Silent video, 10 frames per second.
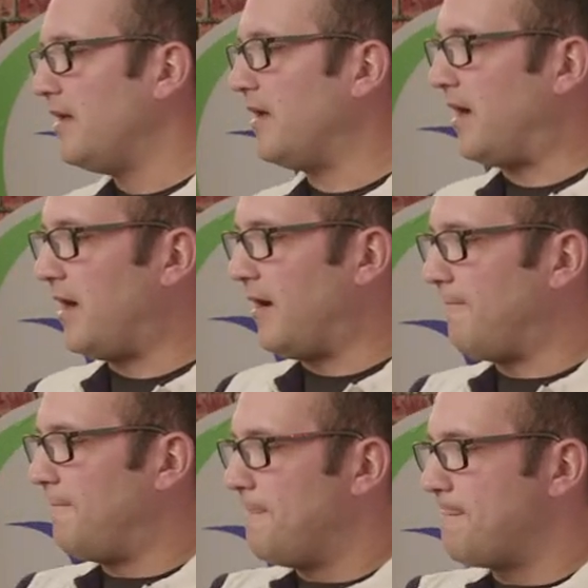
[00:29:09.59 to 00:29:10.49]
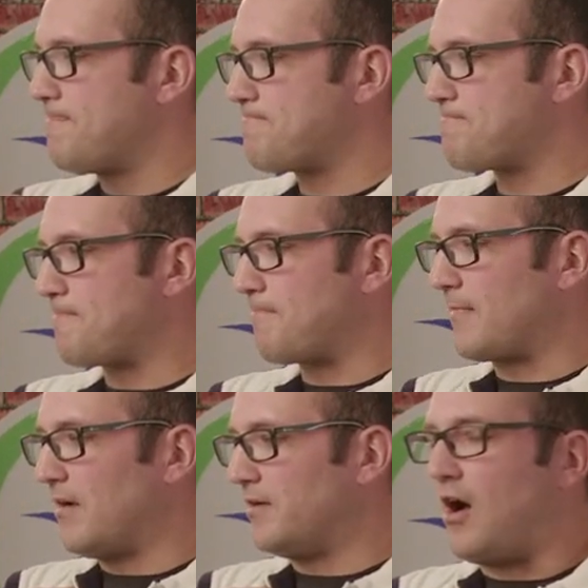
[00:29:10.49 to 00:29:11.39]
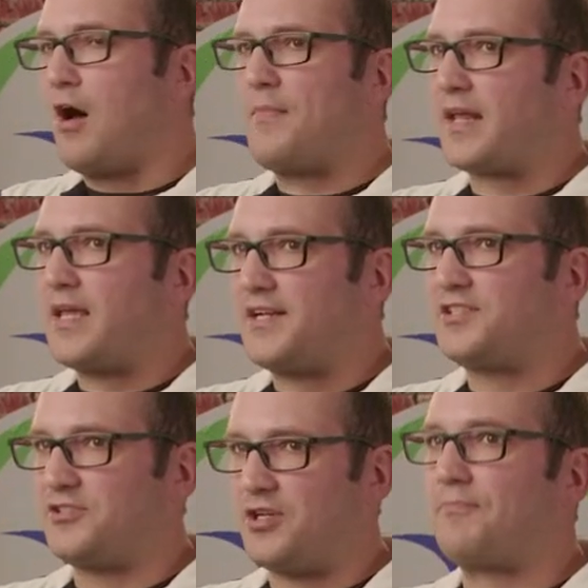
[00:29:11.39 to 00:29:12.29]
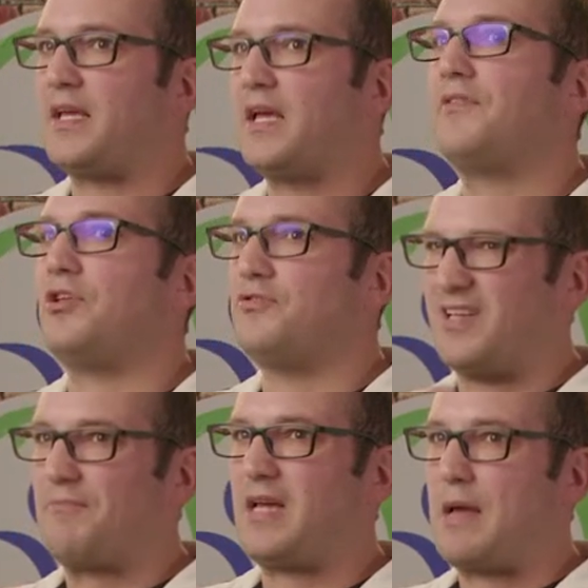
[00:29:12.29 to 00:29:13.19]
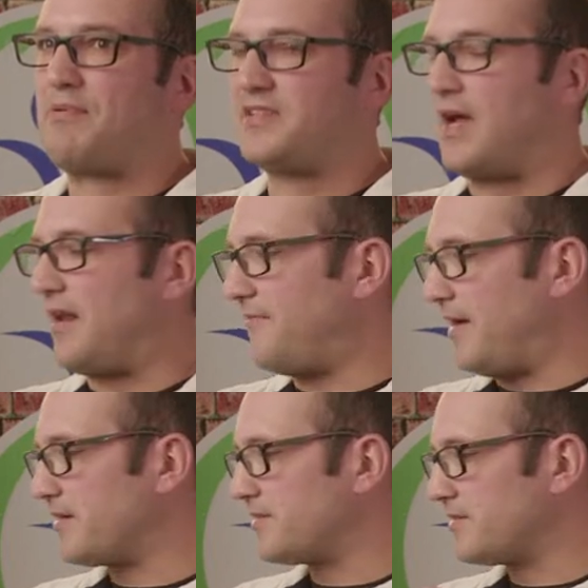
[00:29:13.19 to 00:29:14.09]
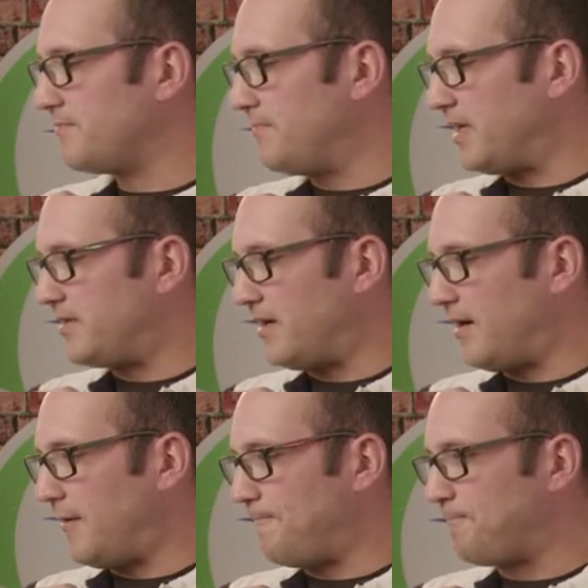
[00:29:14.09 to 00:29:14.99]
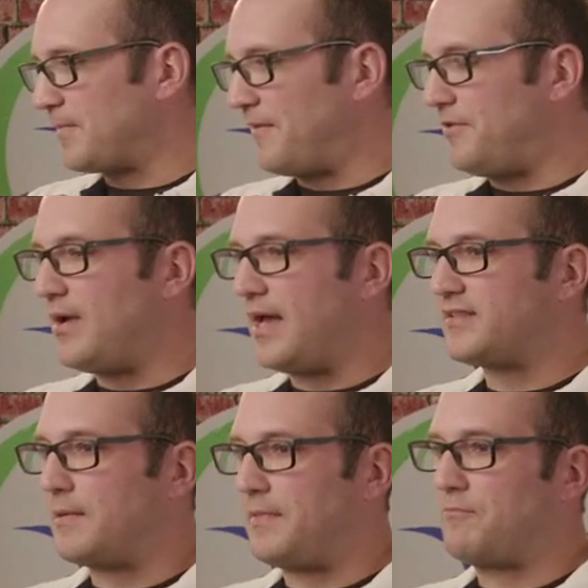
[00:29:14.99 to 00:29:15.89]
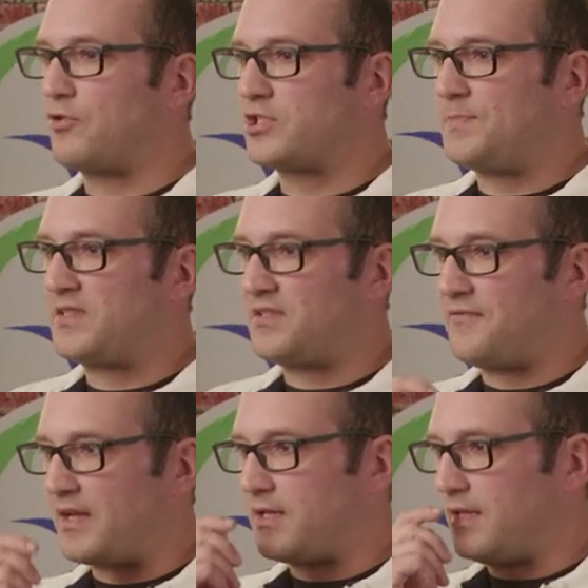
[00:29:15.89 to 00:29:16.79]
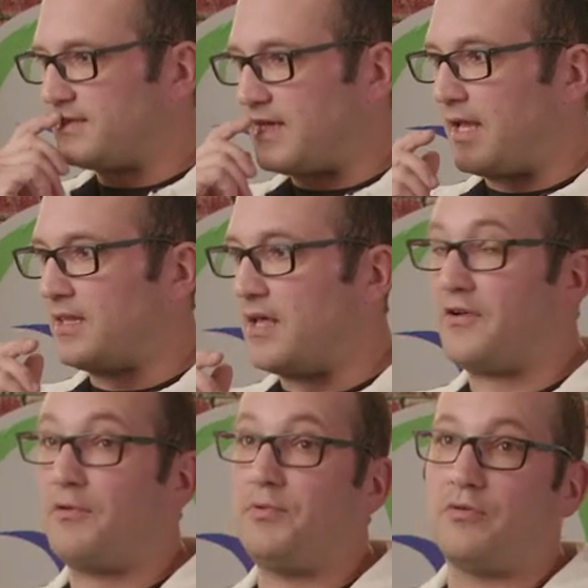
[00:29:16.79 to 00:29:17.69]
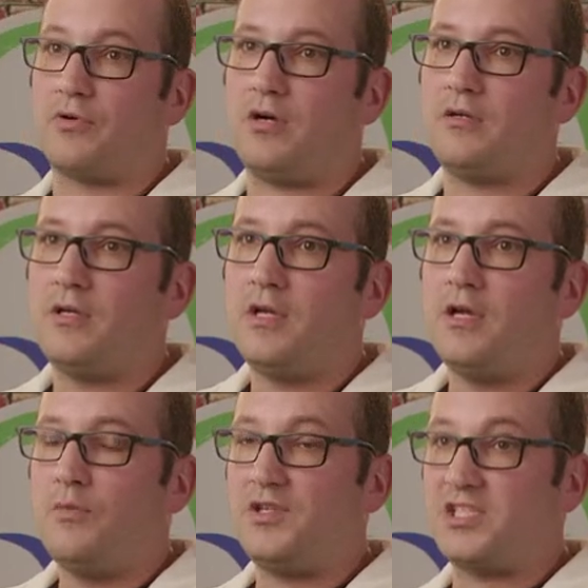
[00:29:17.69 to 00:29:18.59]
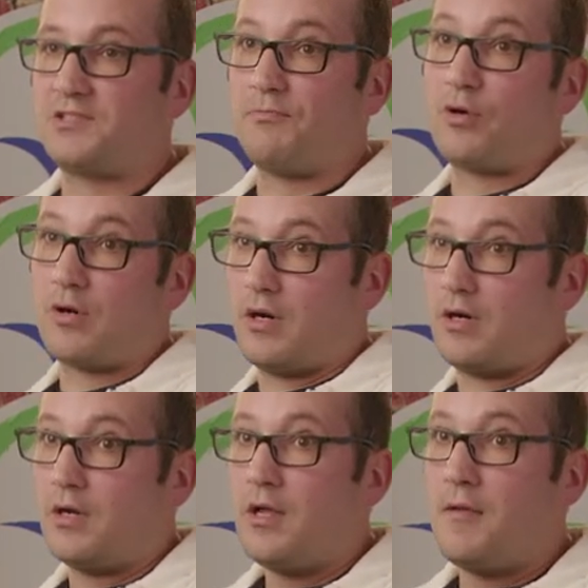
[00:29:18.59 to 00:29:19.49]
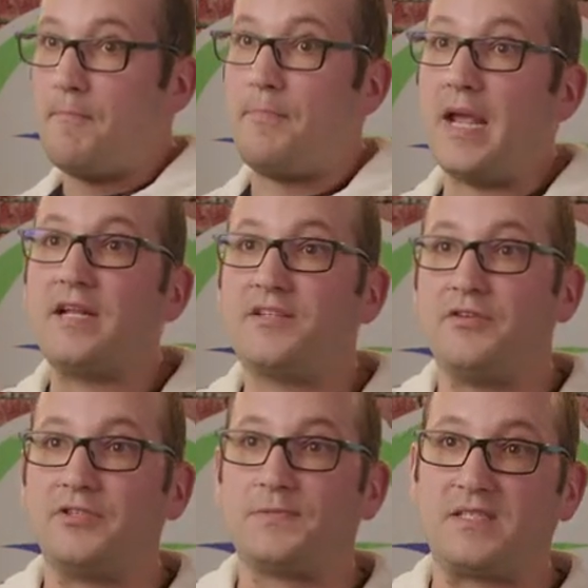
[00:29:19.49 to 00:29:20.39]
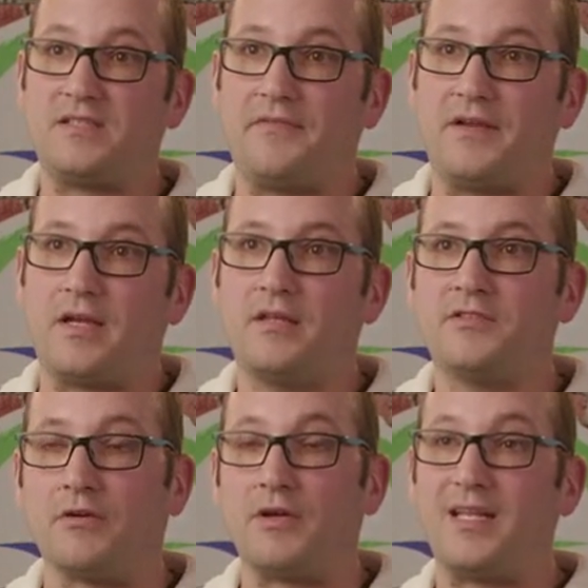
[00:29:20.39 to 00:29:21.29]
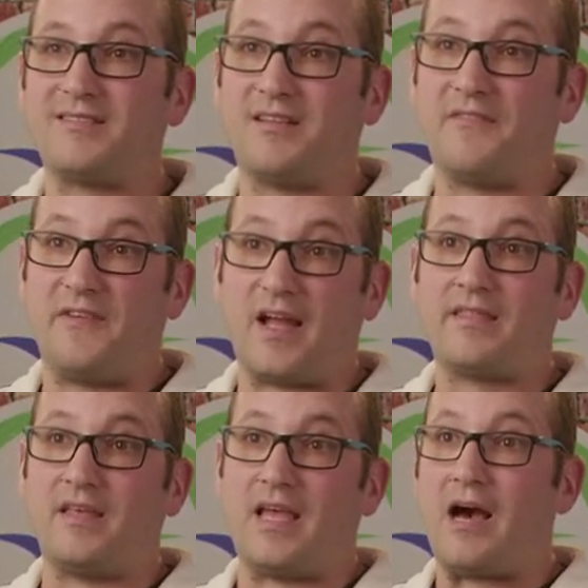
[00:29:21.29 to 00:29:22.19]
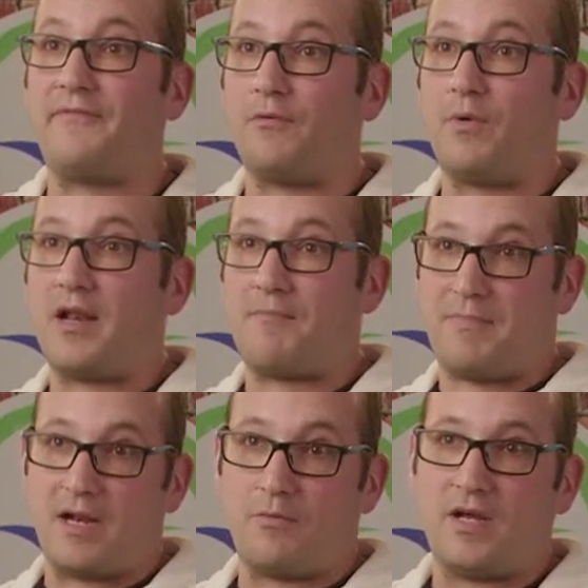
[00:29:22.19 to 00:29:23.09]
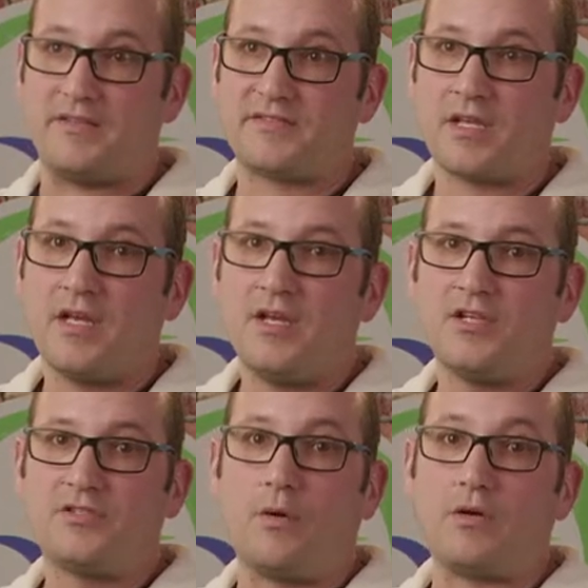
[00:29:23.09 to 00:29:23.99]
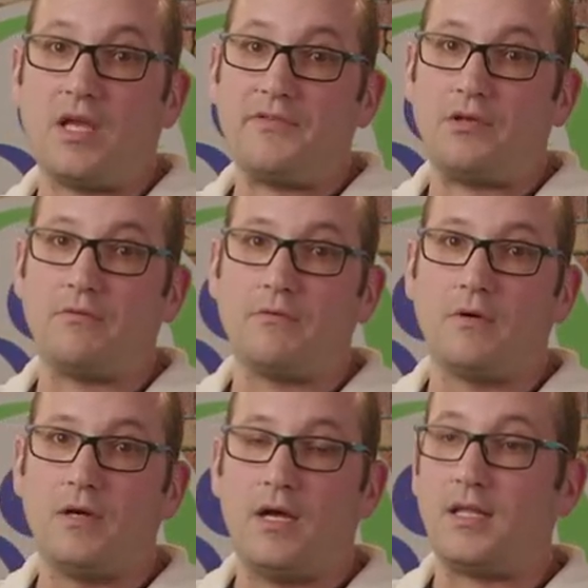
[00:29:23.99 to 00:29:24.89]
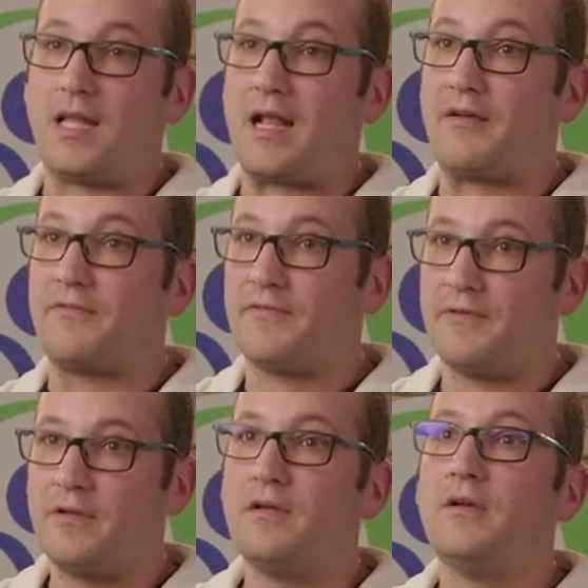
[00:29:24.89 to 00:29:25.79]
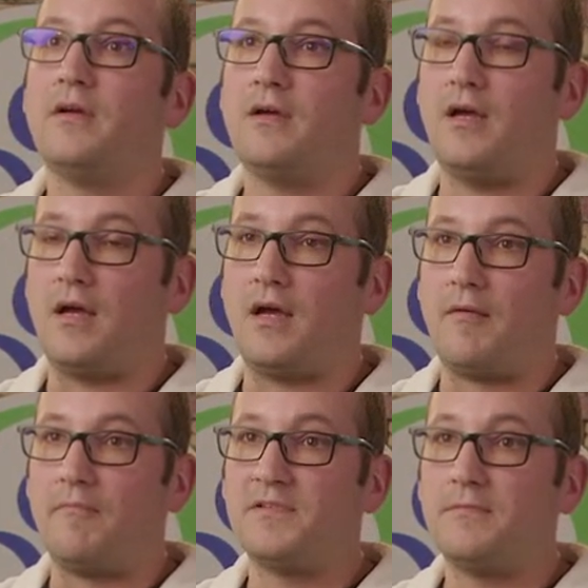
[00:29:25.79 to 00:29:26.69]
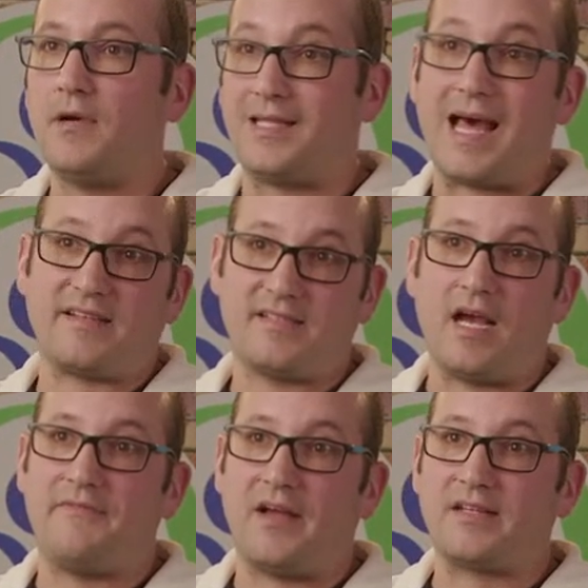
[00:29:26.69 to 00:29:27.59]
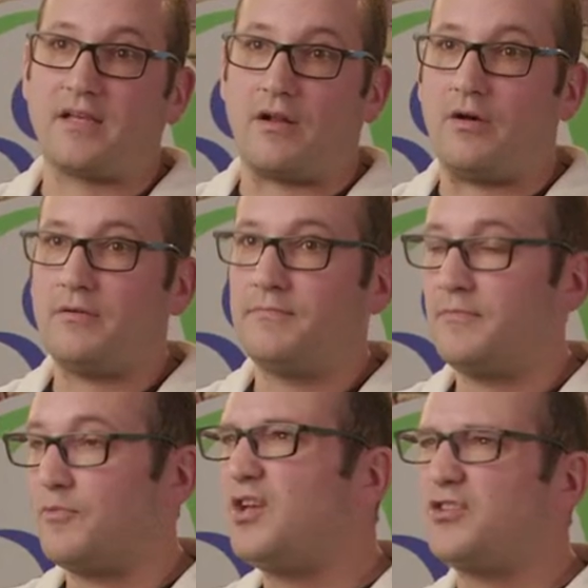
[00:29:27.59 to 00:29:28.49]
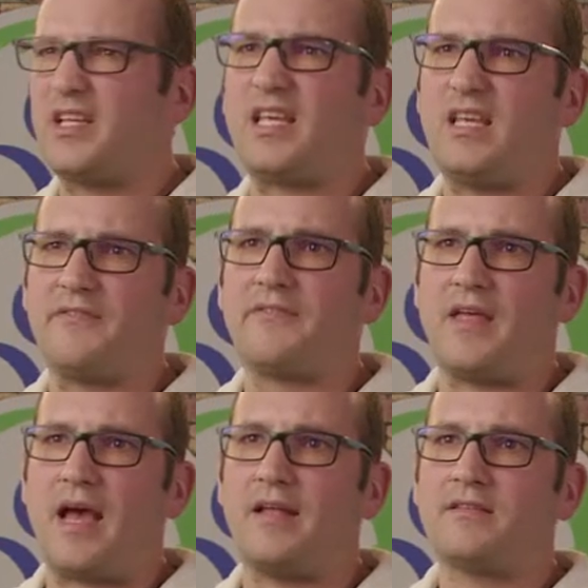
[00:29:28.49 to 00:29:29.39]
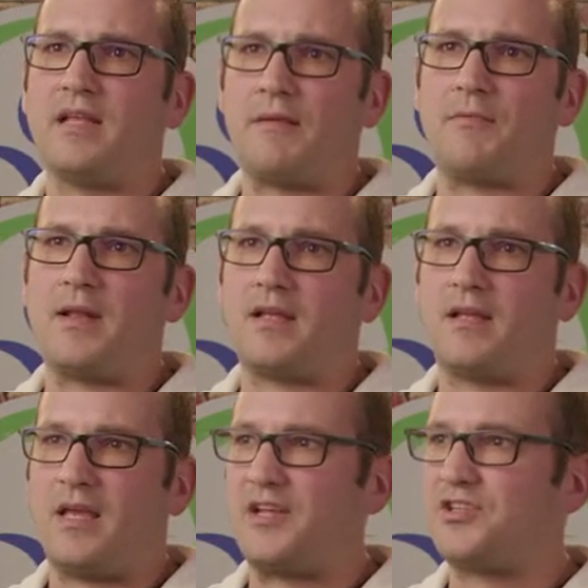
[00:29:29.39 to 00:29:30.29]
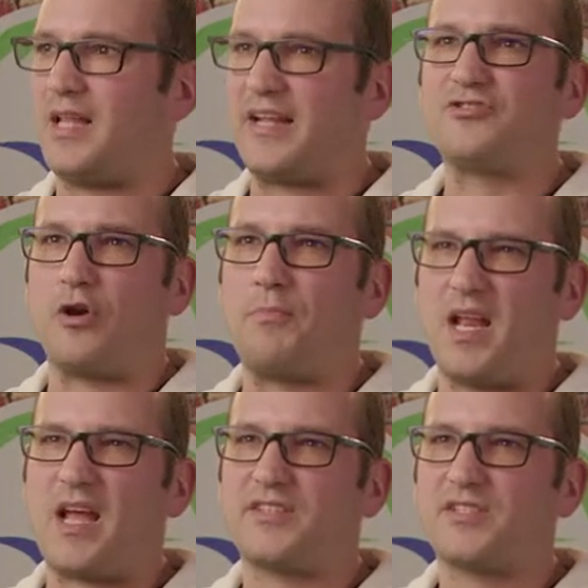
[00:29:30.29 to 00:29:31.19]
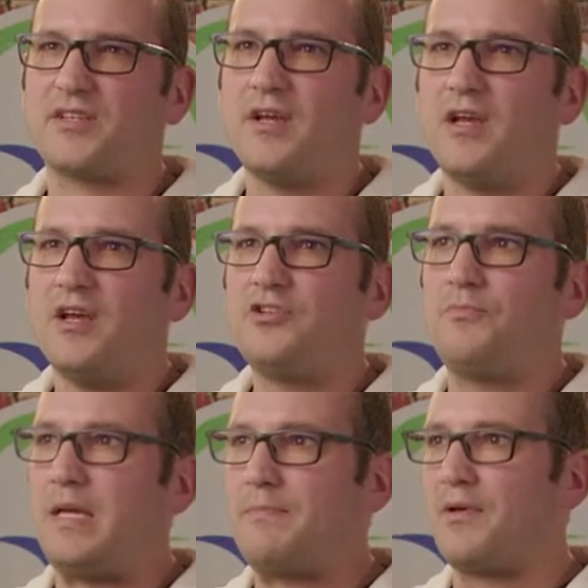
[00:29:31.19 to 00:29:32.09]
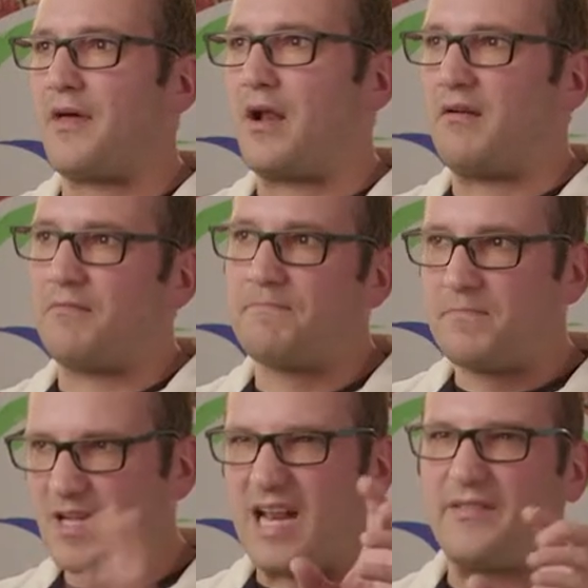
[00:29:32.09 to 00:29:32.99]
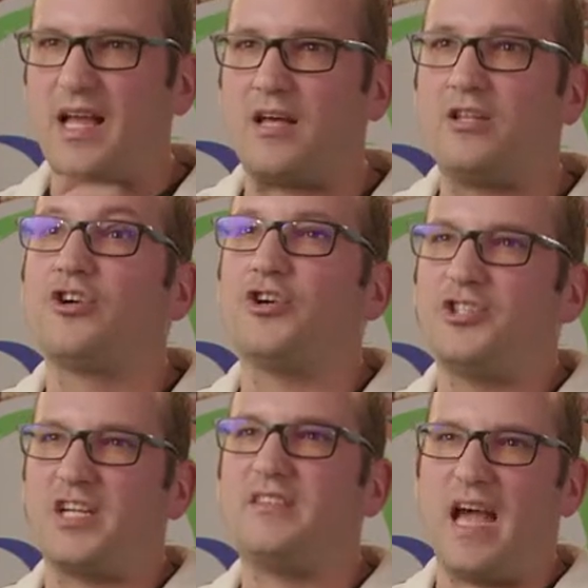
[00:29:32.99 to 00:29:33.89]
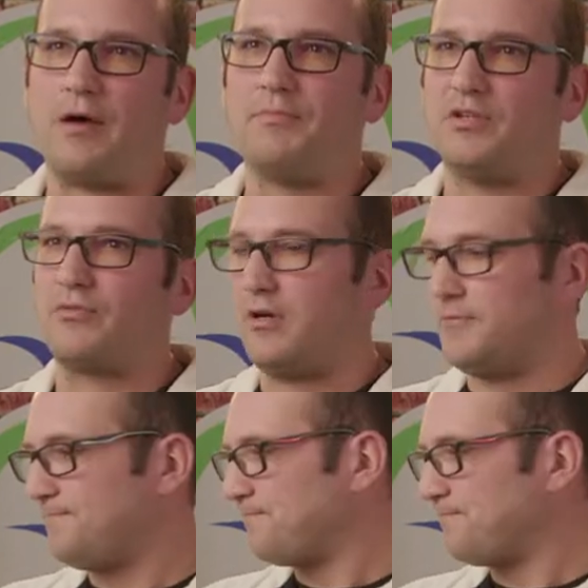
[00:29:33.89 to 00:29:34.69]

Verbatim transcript: Um, all medications should be giving you some type of side effects. But um, if you had something more specific, let's say levalbuterol, which is more beta 2 specific, so it doesn't affect the alpha 1 and beta 1s, so it won't give you a lot of um, a lot of side effects at all. We usually give that type of medication, like Xopenex, to people that are kind of like allergic to albuterol.